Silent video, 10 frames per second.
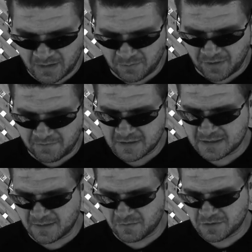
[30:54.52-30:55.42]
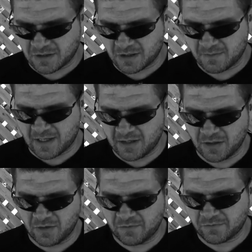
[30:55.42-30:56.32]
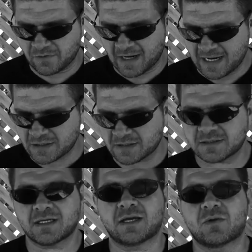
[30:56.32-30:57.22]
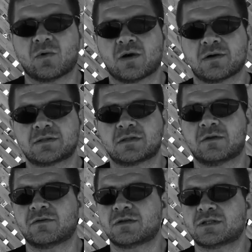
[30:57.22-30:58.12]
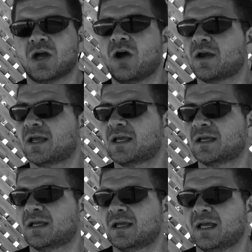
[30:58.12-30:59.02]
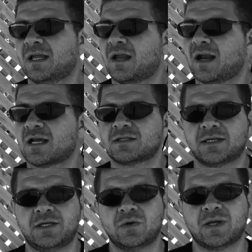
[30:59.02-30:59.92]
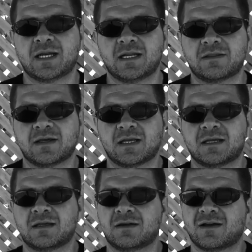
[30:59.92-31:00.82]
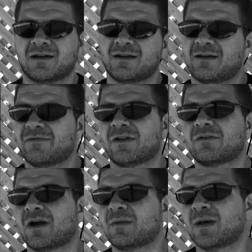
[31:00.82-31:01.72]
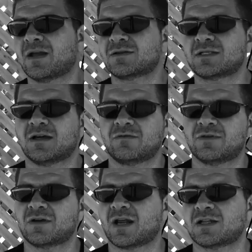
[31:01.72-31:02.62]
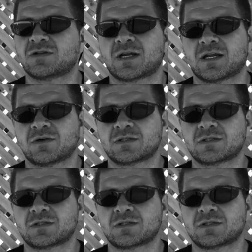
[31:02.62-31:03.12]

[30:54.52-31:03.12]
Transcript: in the previous step, we're talking about known for actions, not your words. So if you're just talking and not actually doing anything, you're going to not feel right about yourself, and you're kind of tricking